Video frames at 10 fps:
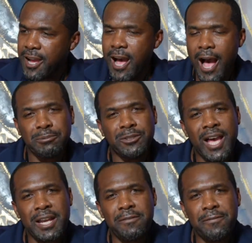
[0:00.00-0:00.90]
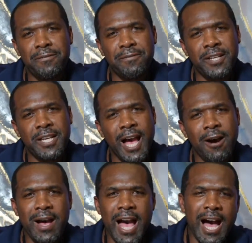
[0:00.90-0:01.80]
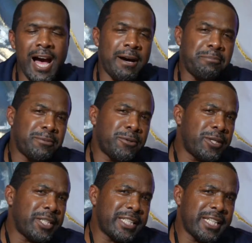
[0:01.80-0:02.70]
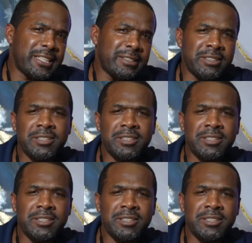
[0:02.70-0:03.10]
I'm trying to figure out how I'm going to get